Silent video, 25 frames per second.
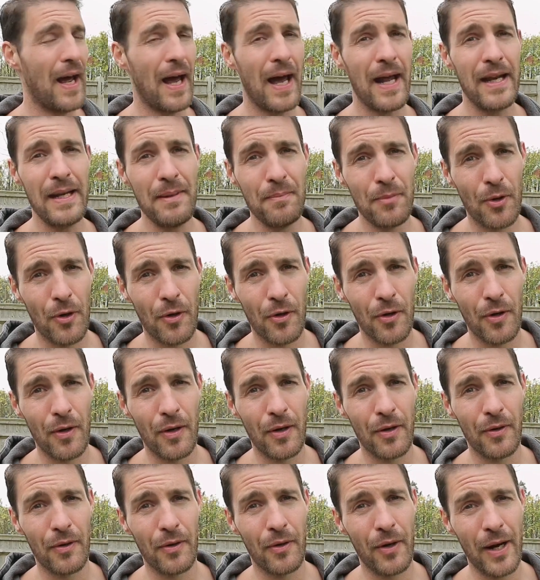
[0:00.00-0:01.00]
any more
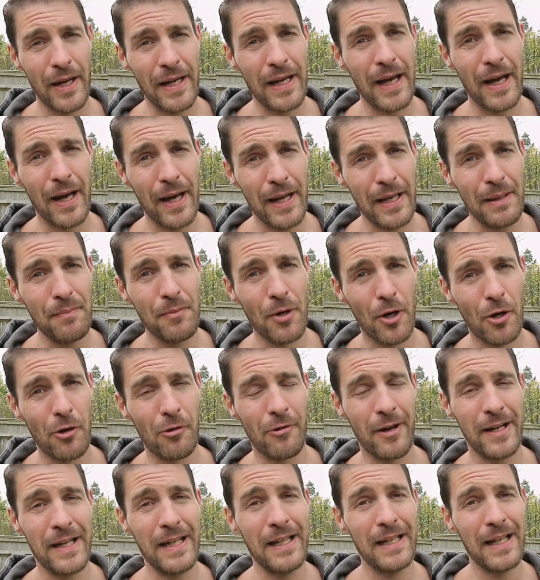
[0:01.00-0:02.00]

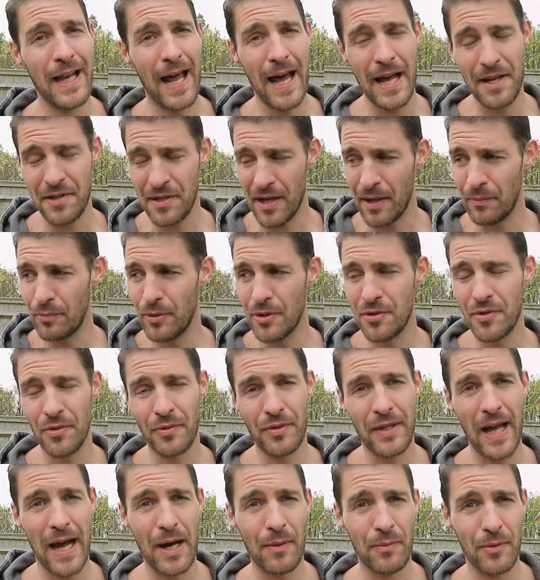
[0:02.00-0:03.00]
or any less, upwards
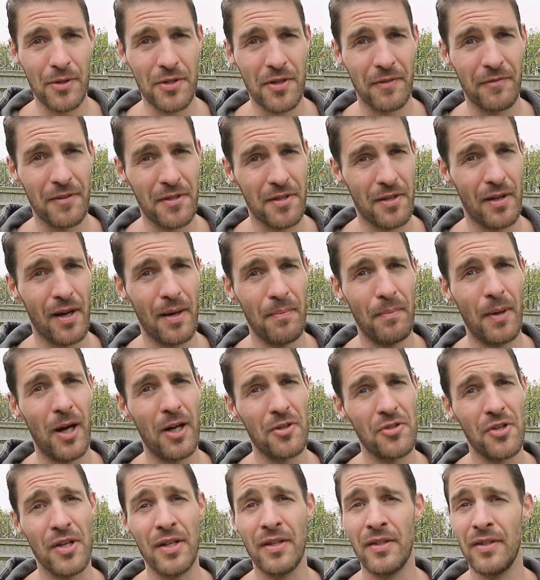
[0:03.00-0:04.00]
or downwards of a slight
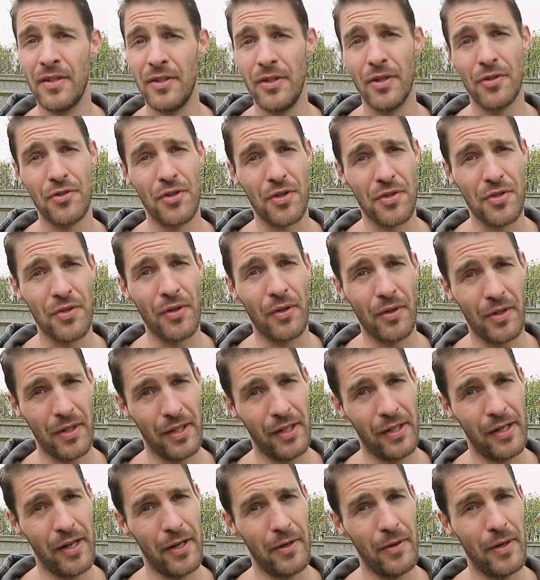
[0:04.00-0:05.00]
margin, you're just not
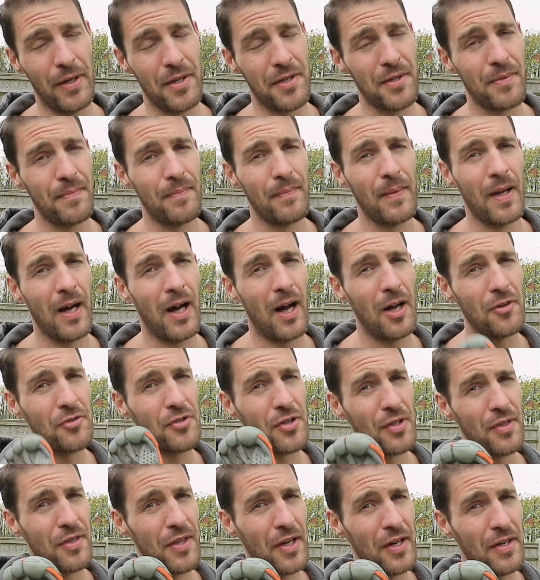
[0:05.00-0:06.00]
going to notice.
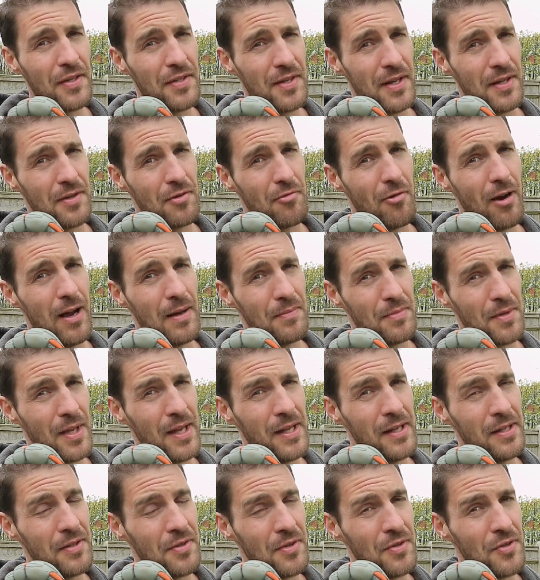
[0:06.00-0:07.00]
136 grams,
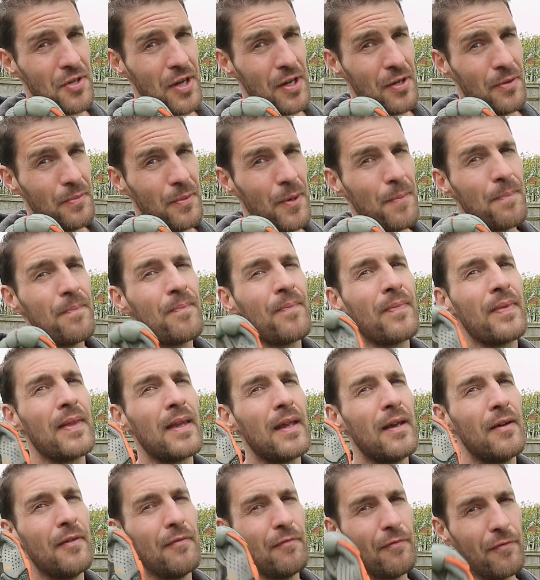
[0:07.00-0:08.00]
ladies and gentlemen,
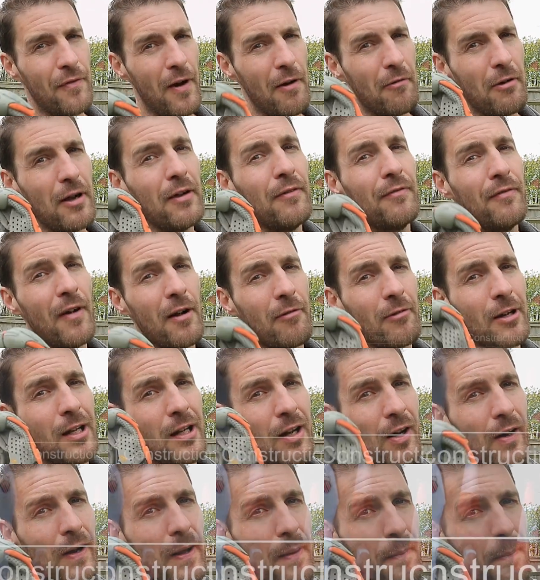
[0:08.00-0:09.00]
very
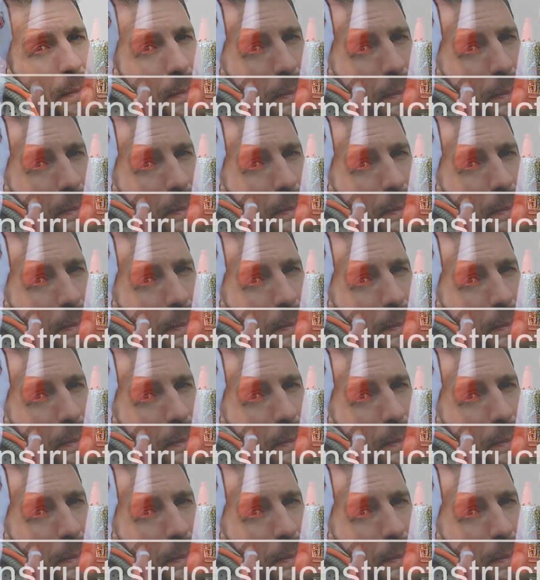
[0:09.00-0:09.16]
light.